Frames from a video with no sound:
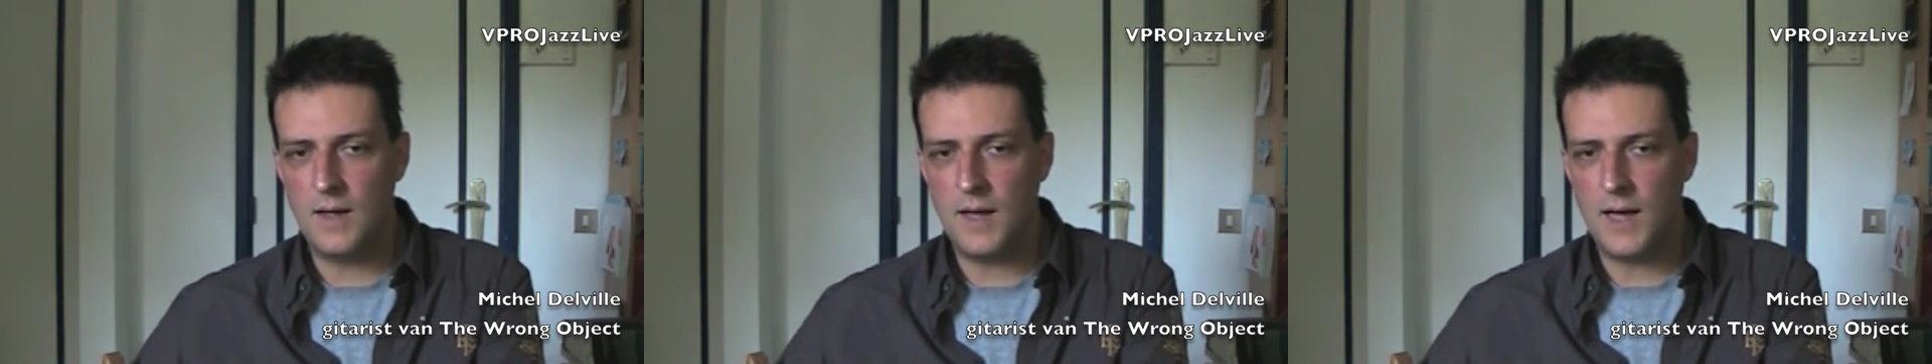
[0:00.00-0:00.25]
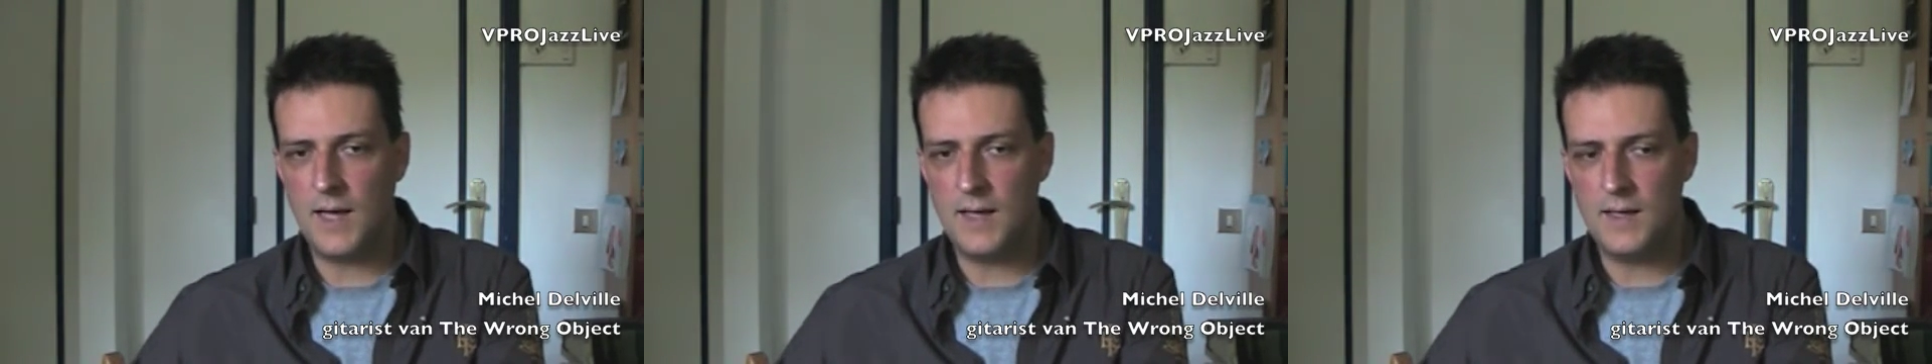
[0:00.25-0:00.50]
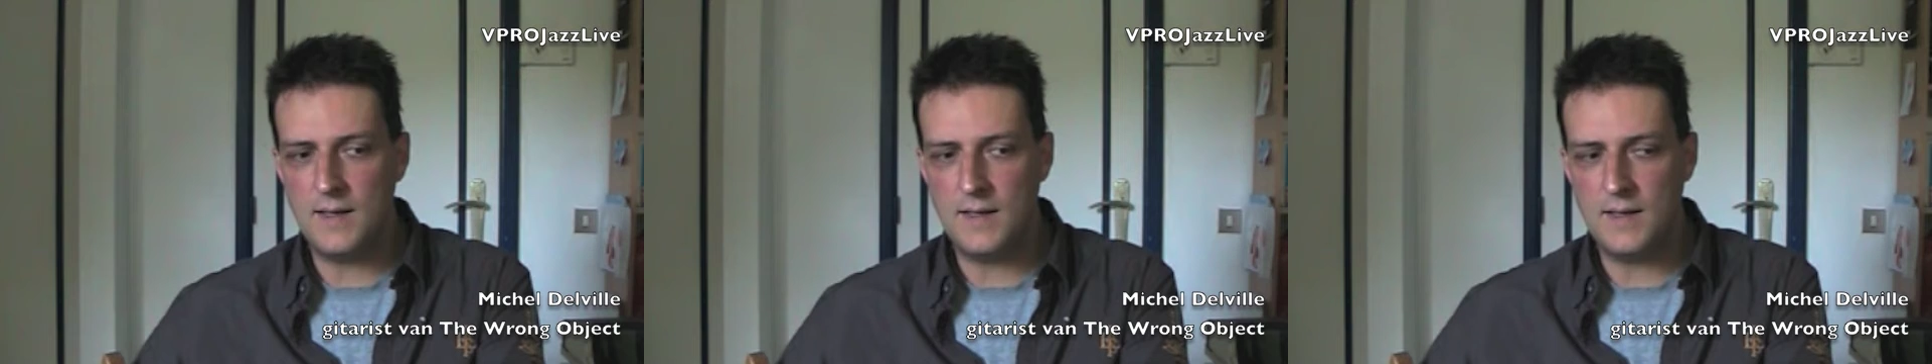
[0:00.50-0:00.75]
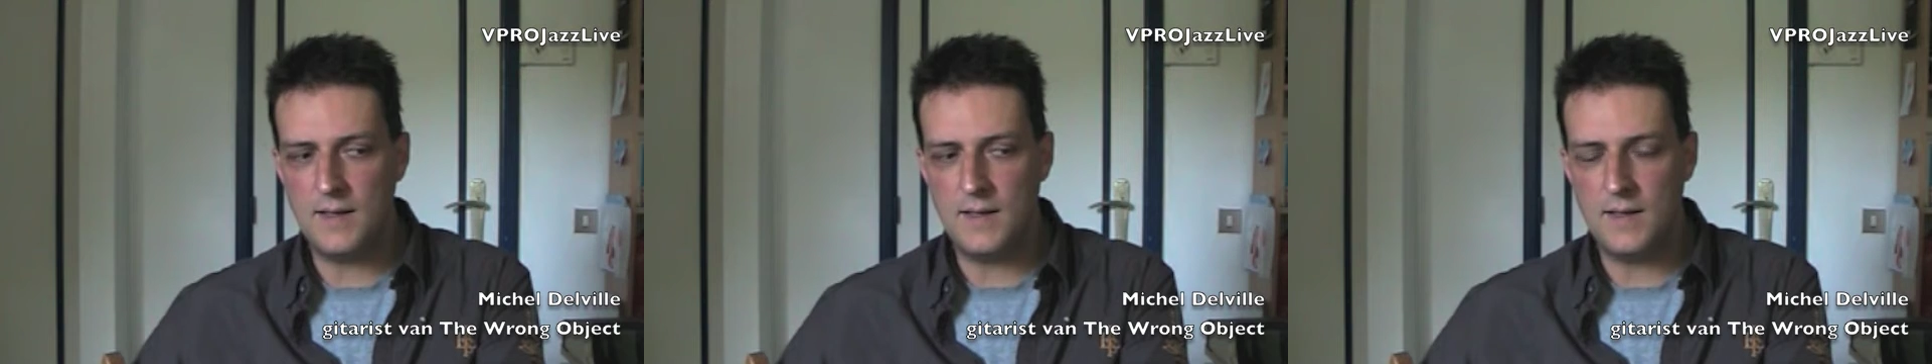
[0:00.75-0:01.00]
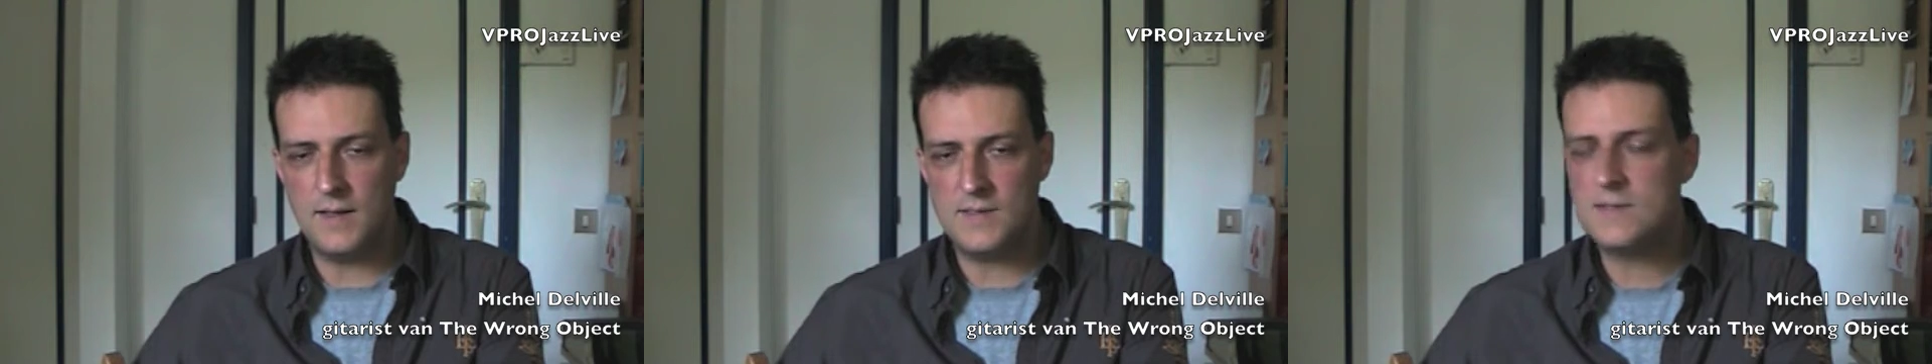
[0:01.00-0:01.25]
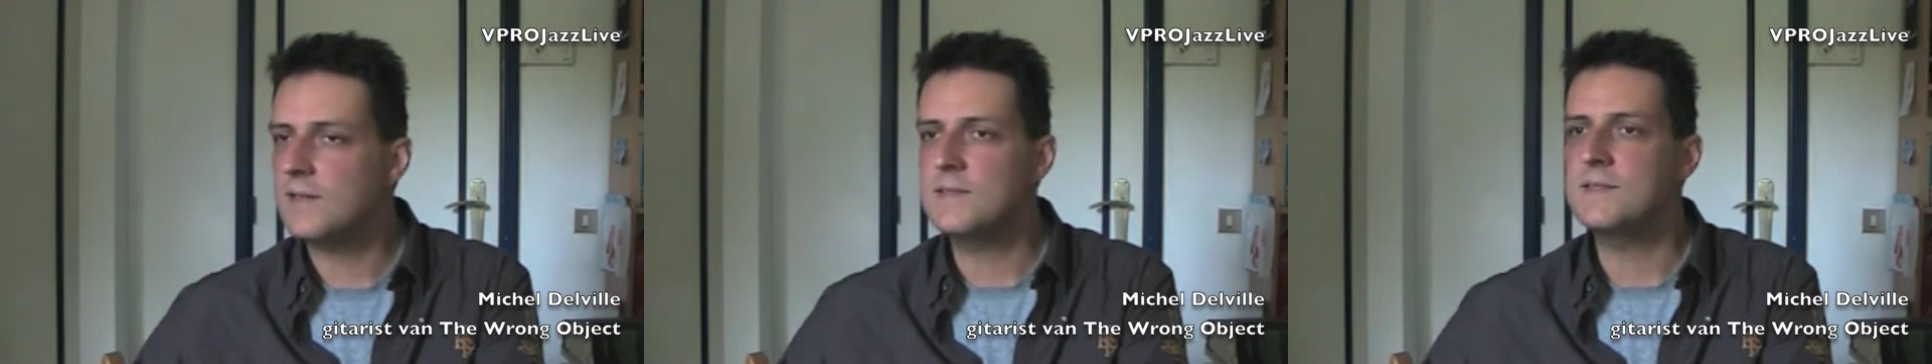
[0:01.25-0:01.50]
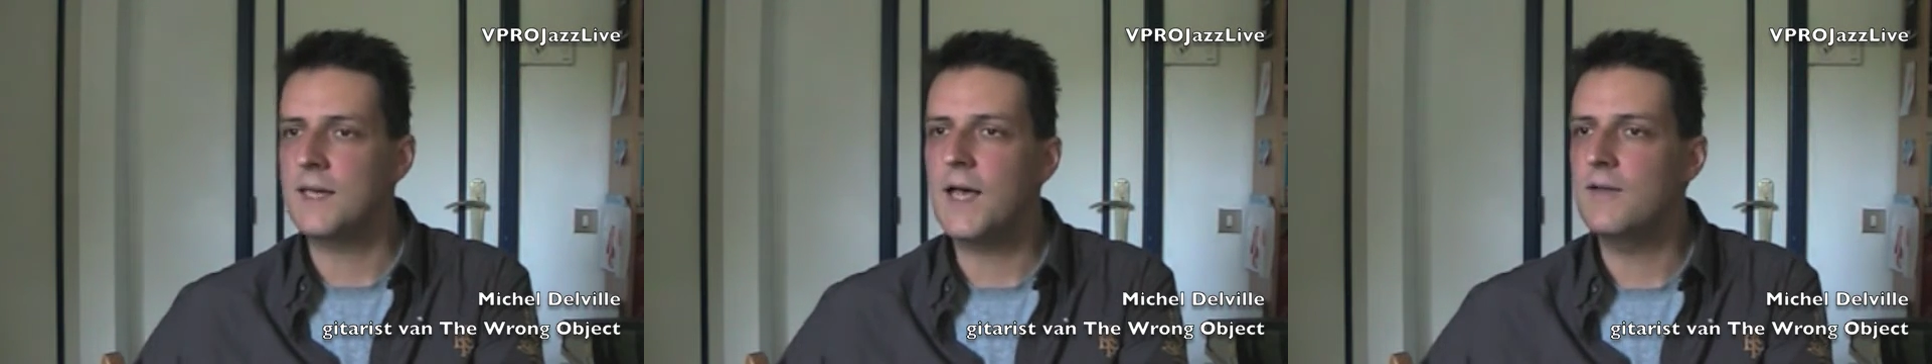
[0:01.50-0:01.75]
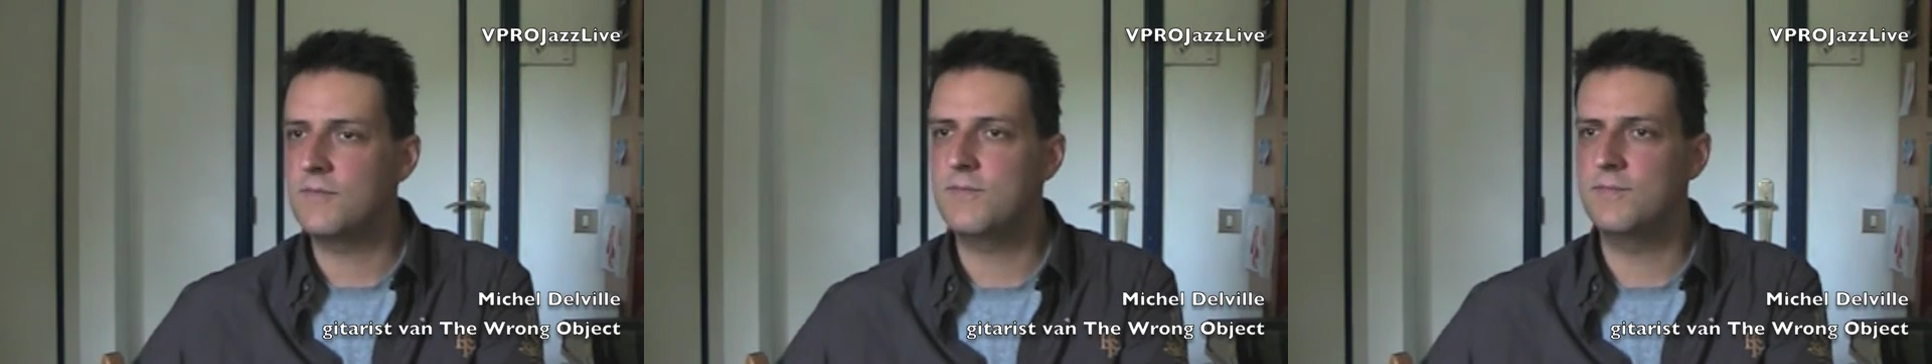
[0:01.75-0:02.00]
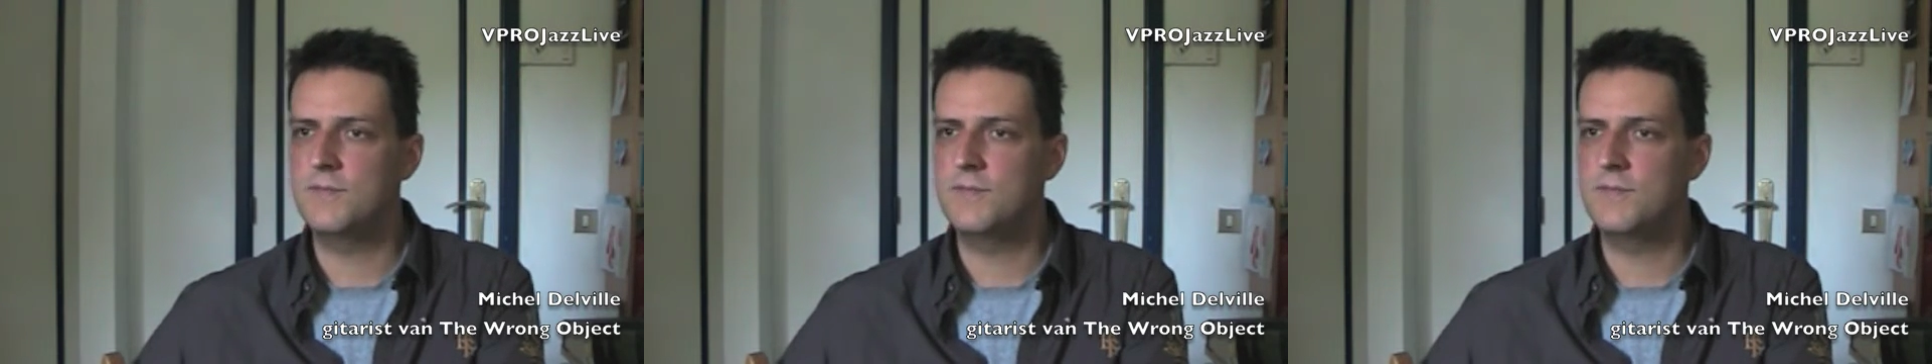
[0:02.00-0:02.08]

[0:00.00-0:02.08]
I started to have